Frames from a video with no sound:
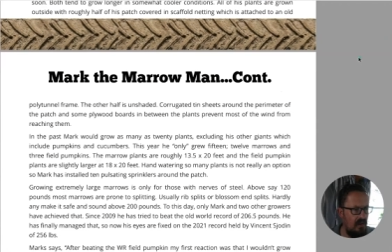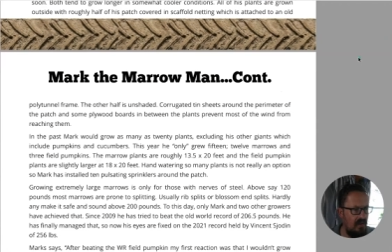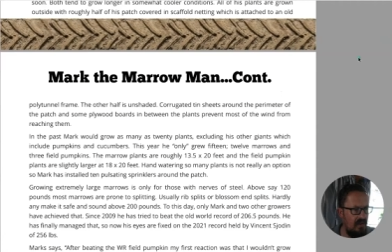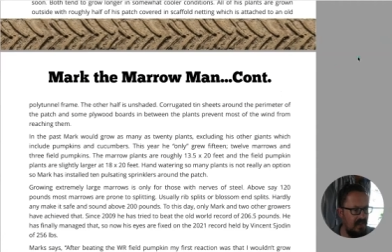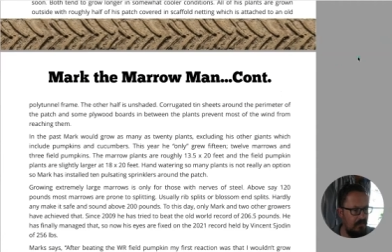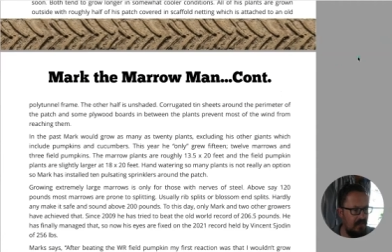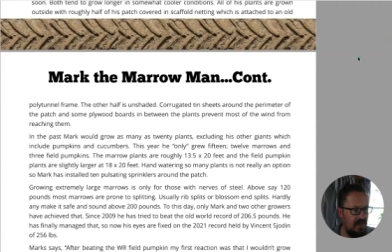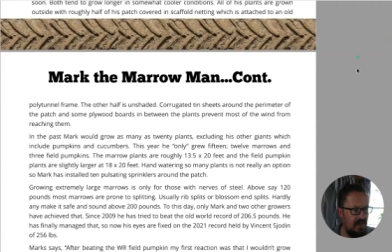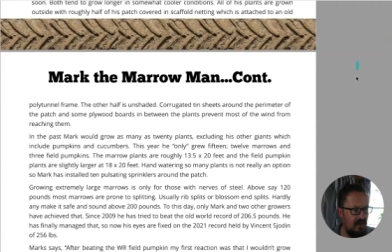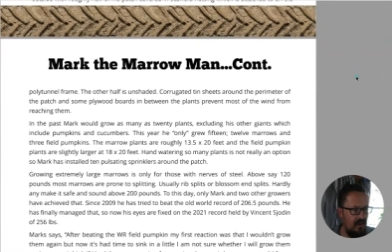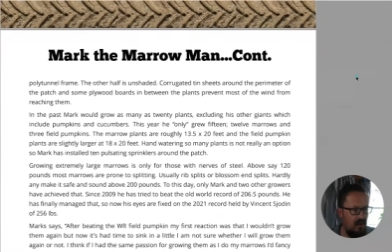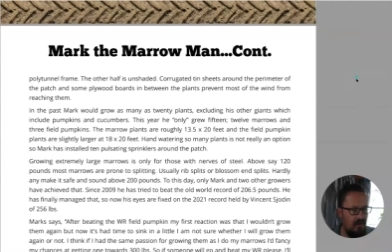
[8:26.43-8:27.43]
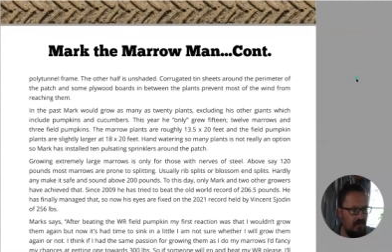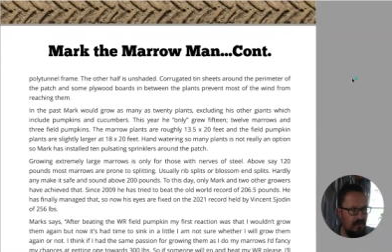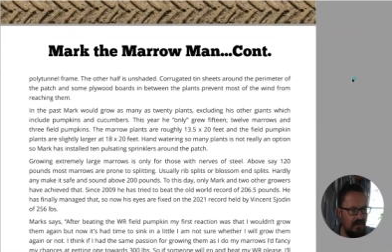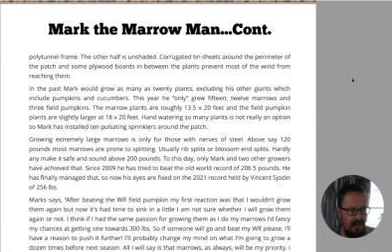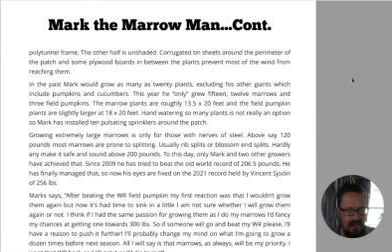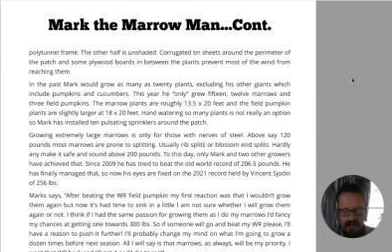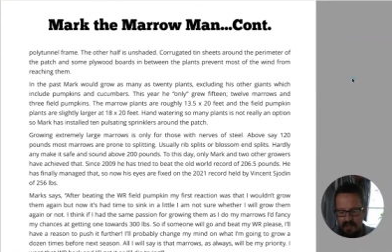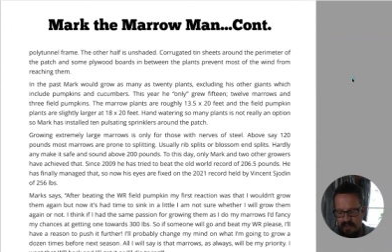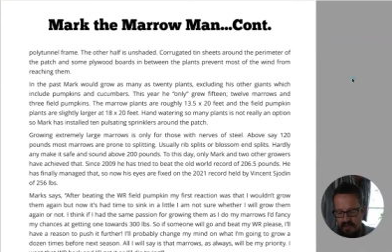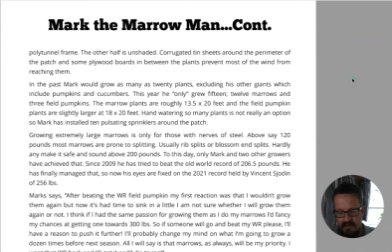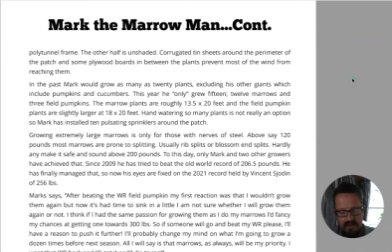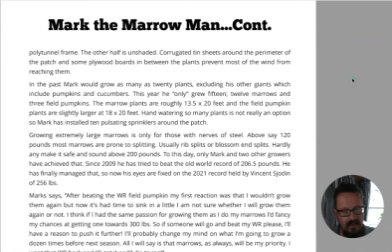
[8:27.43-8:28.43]
there's a bit of
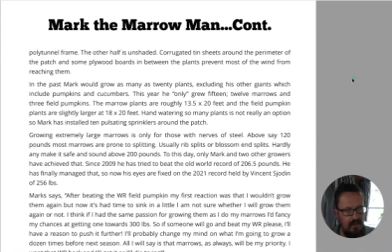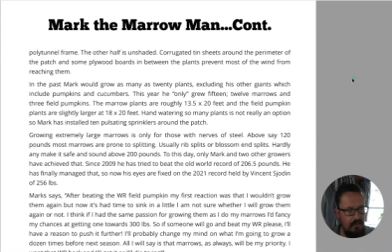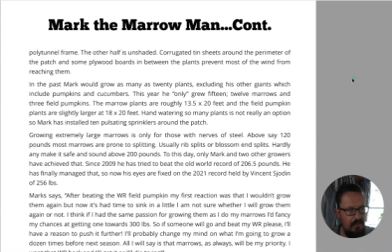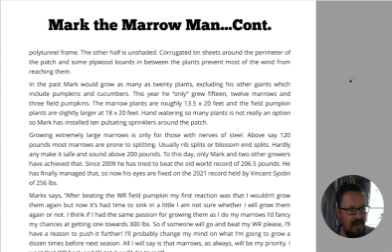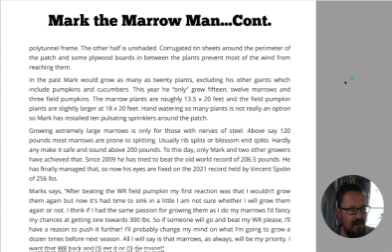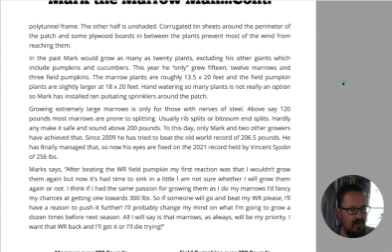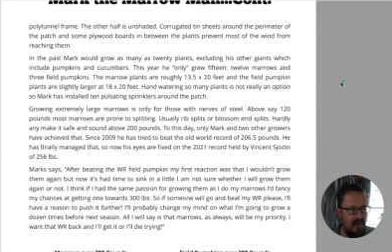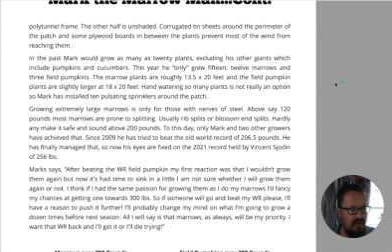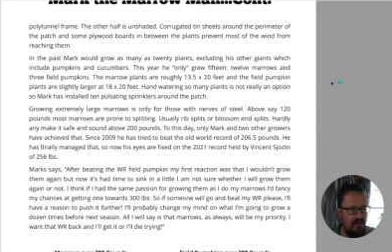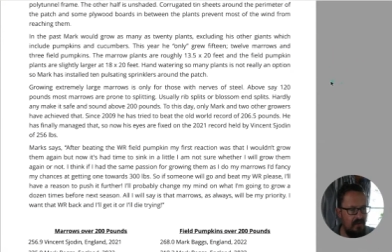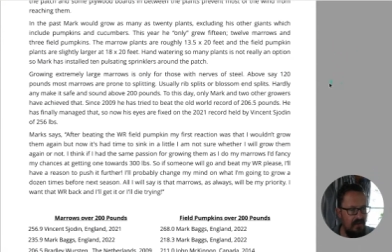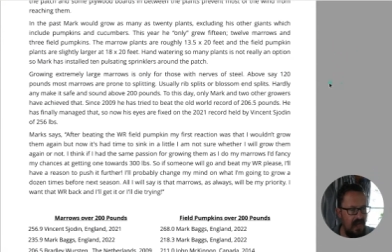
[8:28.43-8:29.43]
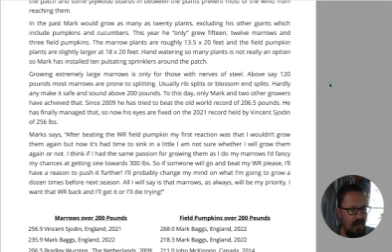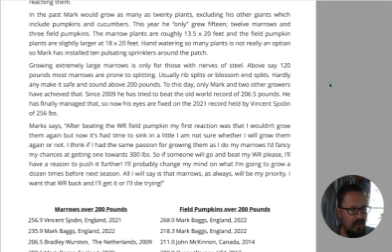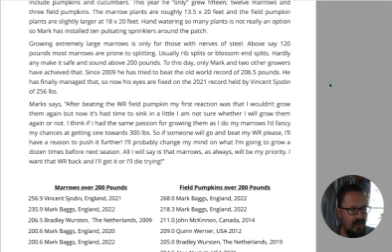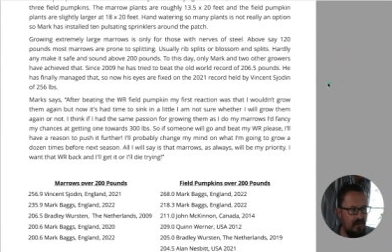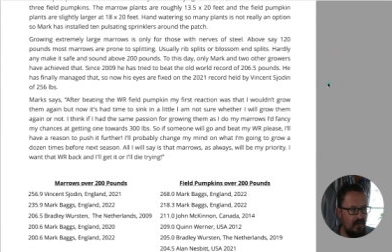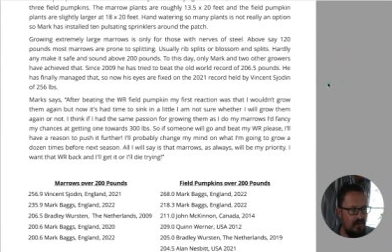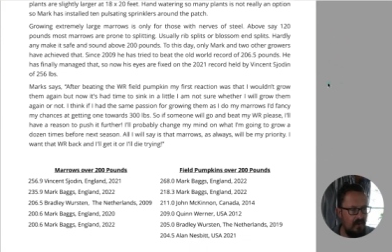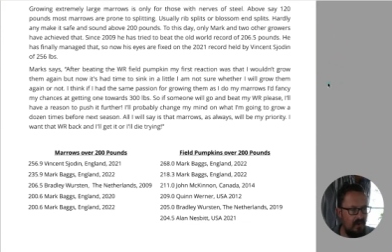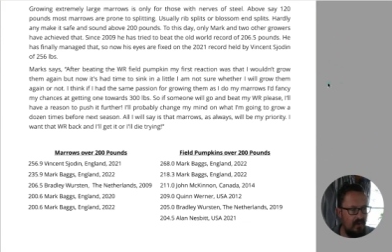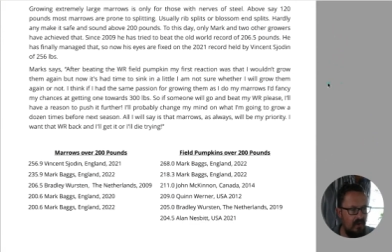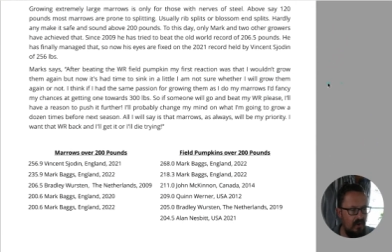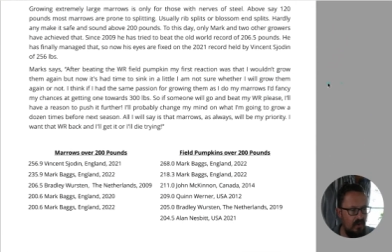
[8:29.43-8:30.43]
background of how he
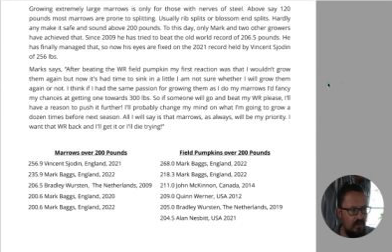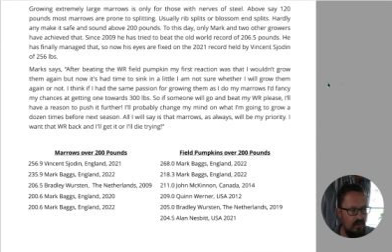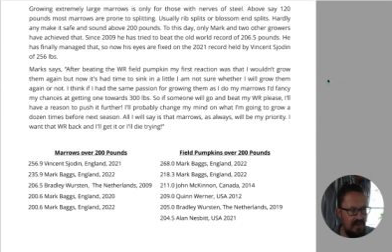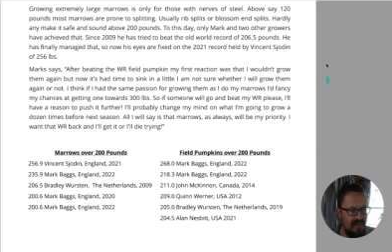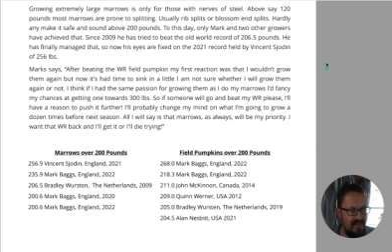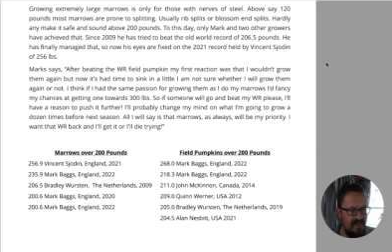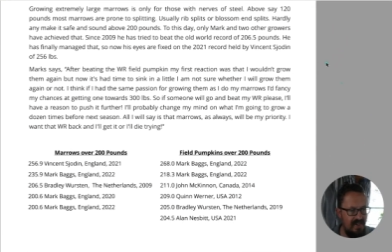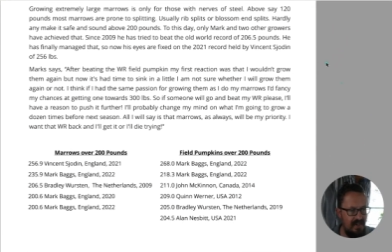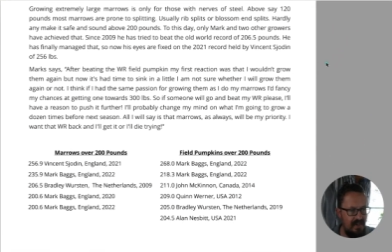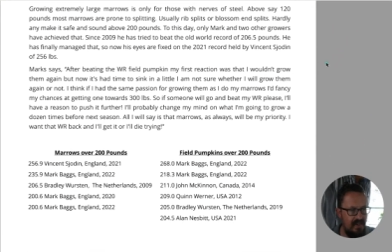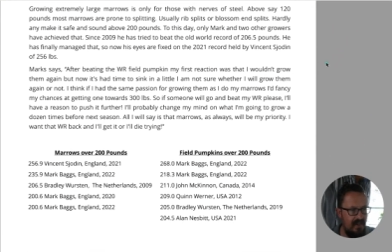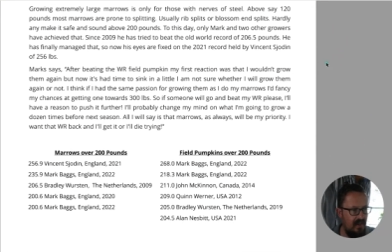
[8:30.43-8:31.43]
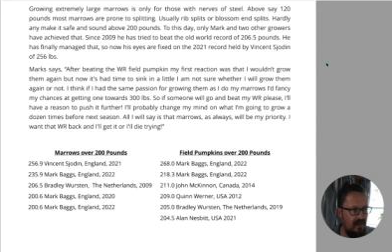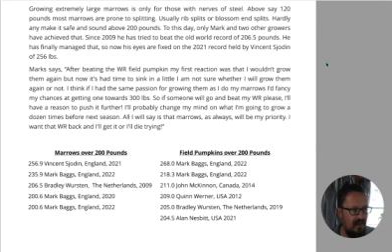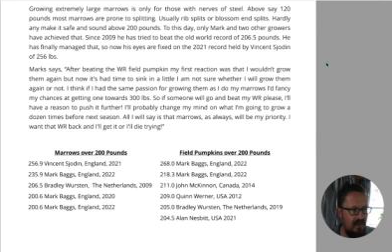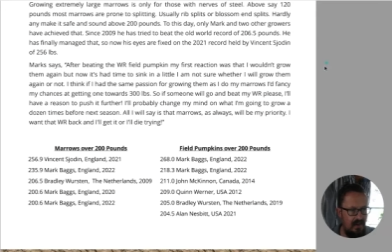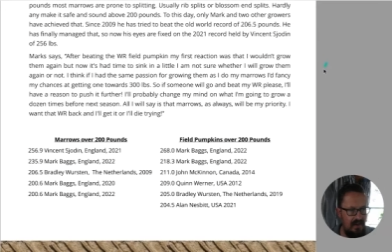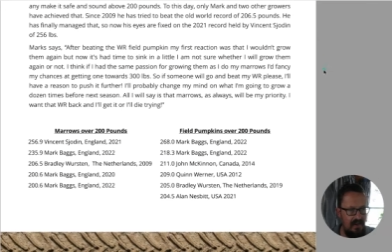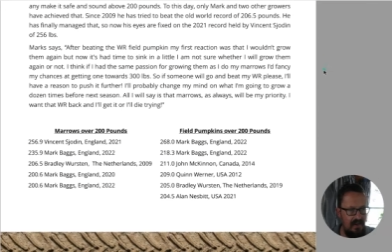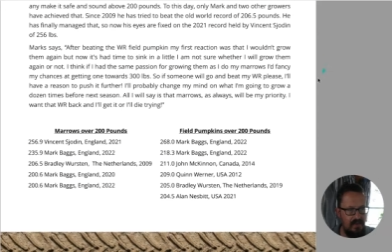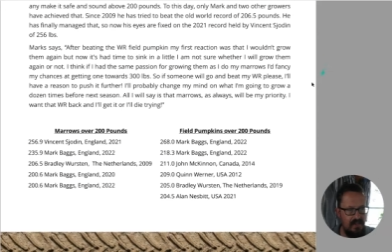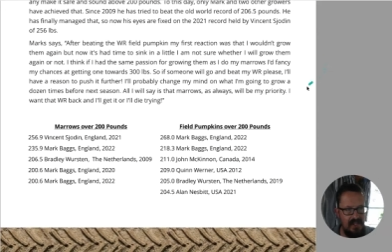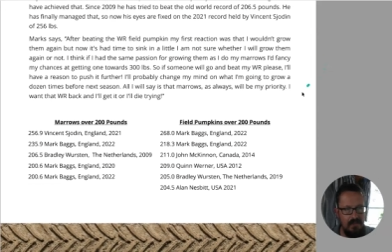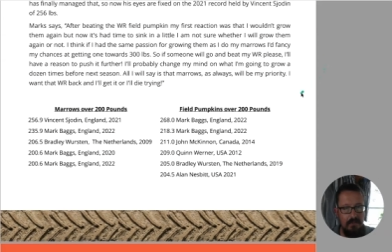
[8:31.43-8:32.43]
grew, what he did. So
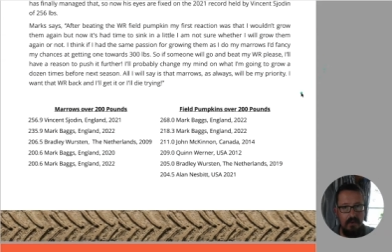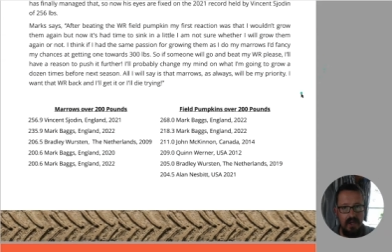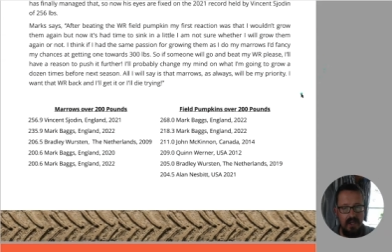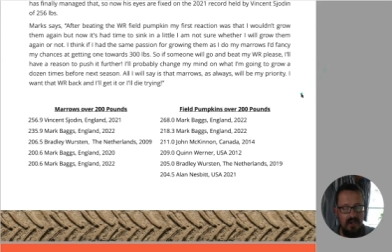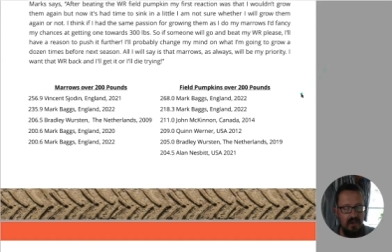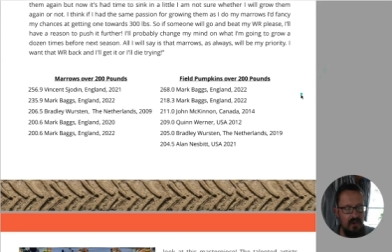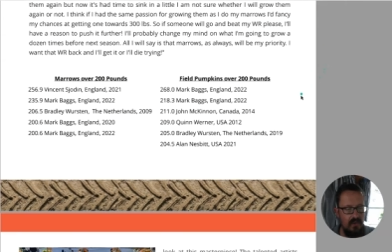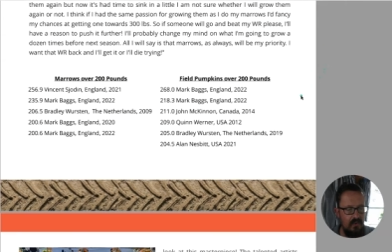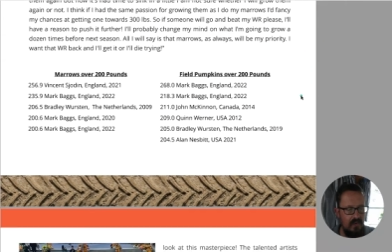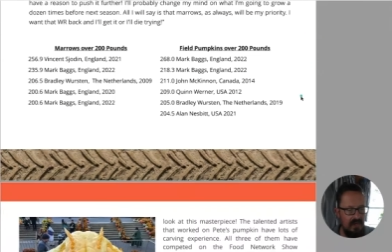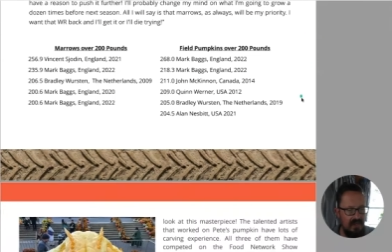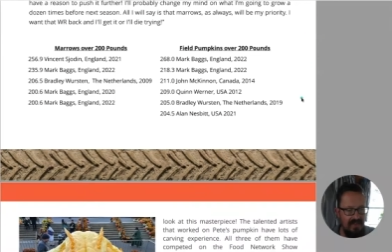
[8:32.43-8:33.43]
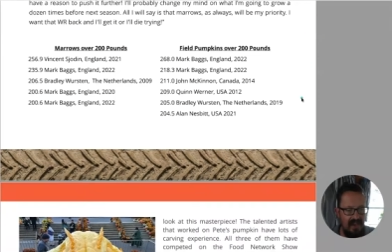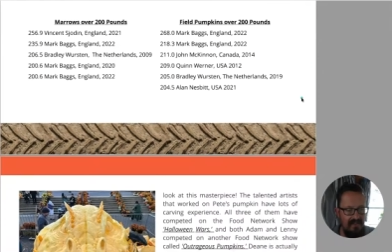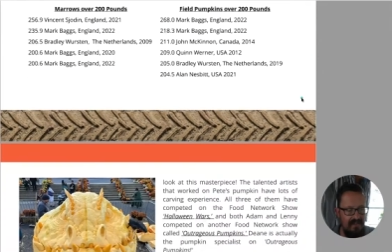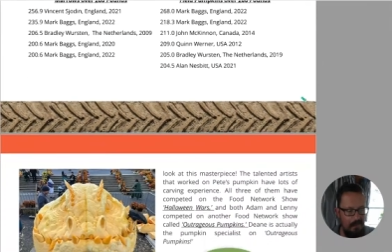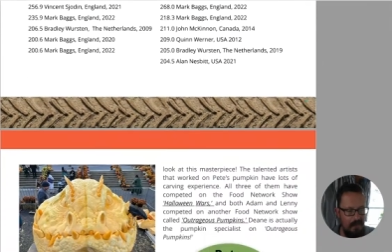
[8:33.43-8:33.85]
that's pretty cool. I love having that